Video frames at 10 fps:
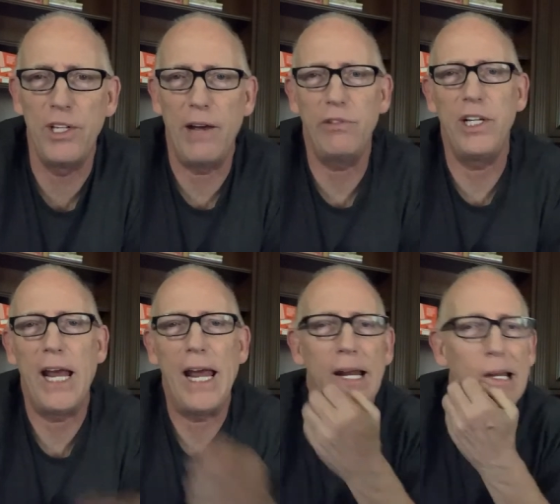the
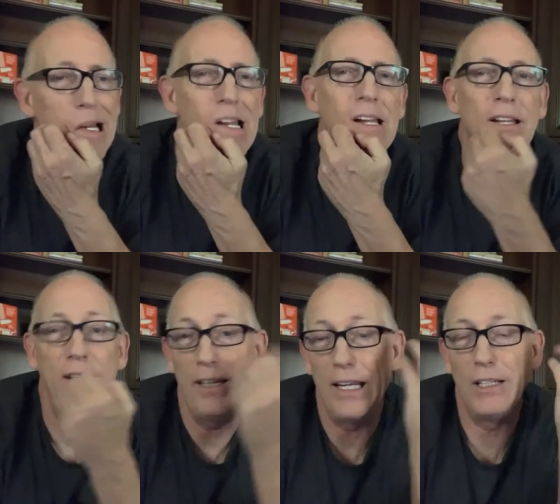FDA and
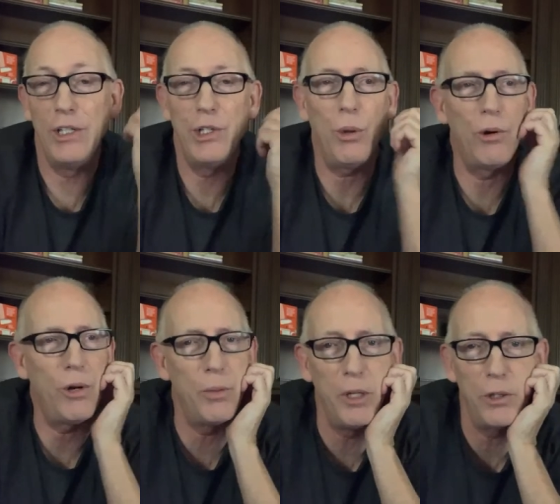at least short
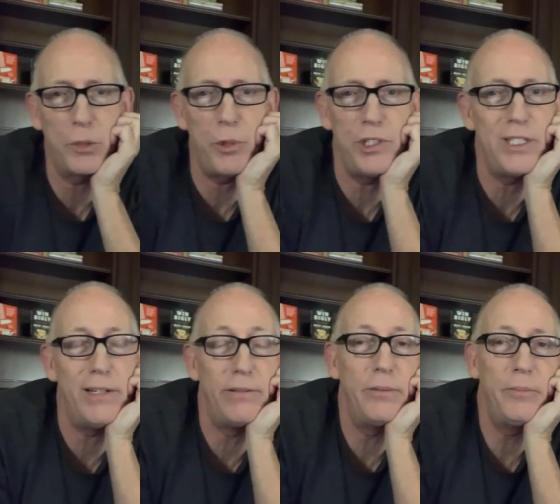term it looks pretty safe.